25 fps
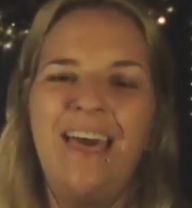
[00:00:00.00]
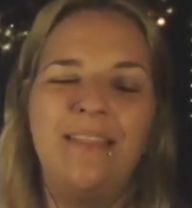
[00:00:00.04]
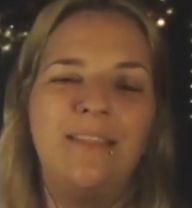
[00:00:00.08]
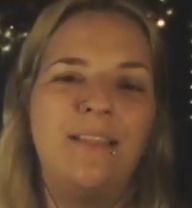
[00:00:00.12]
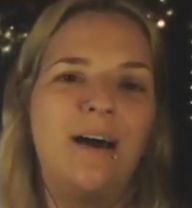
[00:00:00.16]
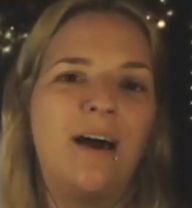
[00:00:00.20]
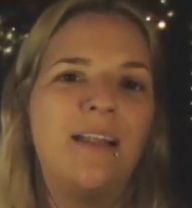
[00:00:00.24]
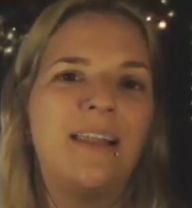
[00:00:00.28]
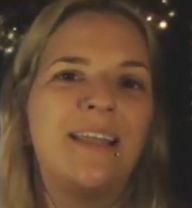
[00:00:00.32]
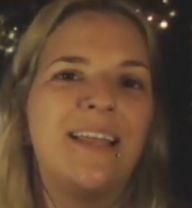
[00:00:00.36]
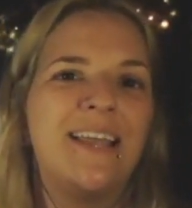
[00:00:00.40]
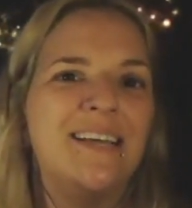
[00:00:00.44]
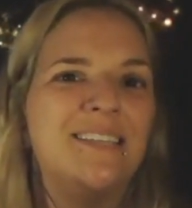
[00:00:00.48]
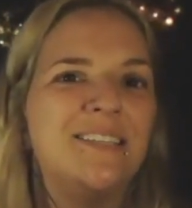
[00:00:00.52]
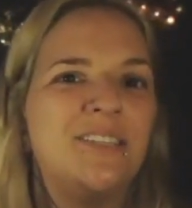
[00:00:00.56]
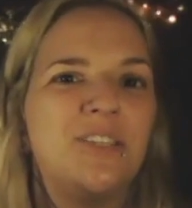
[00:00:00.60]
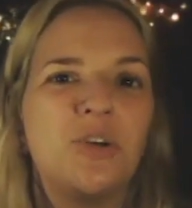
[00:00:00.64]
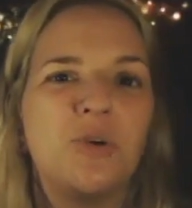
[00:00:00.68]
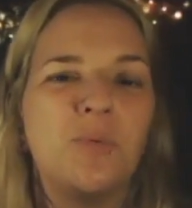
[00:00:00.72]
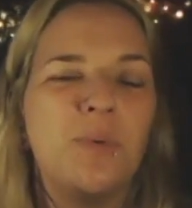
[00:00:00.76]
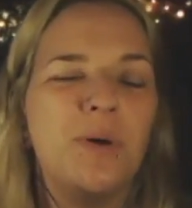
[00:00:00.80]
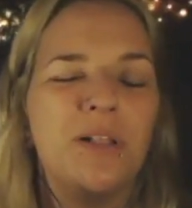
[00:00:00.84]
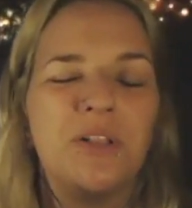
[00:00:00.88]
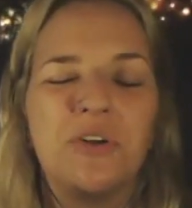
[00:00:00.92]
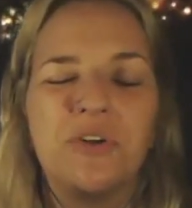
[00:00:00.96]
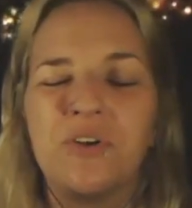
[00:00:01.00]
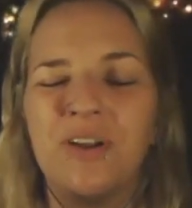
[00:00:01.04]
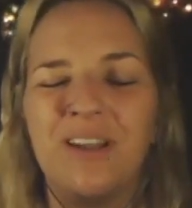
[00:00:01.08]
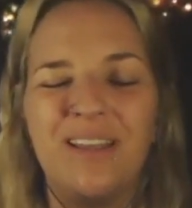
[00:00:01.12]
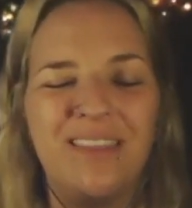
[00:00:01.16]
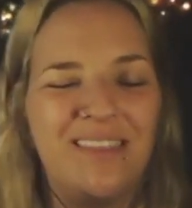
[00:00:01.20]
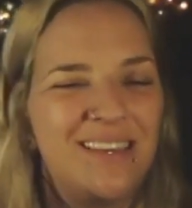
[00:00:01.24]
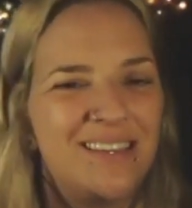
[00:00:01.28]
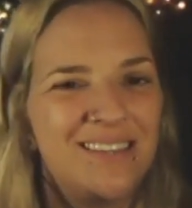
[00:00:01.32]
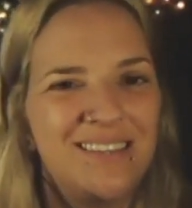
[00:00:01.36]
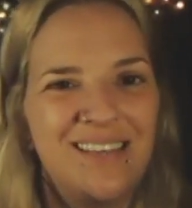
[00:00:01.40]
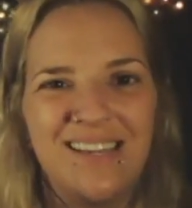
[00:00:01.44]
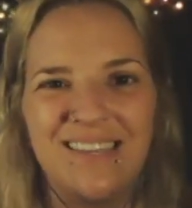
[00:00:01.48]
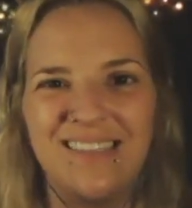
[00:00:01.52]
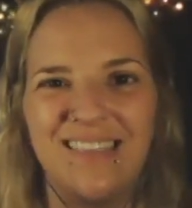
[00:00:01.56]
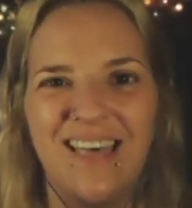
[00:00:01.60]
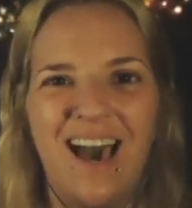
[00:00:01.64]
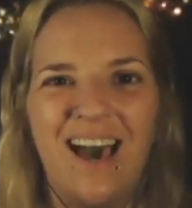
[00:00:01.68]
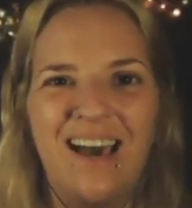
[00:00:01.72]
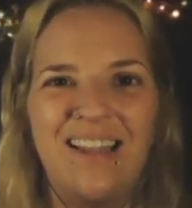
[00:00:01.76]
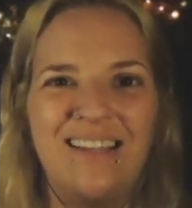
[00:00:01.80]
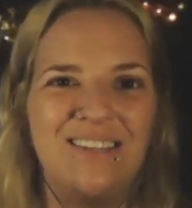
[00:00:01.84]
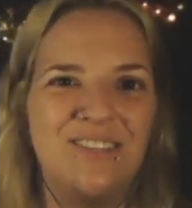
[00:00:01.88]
Not against their will or anything like that.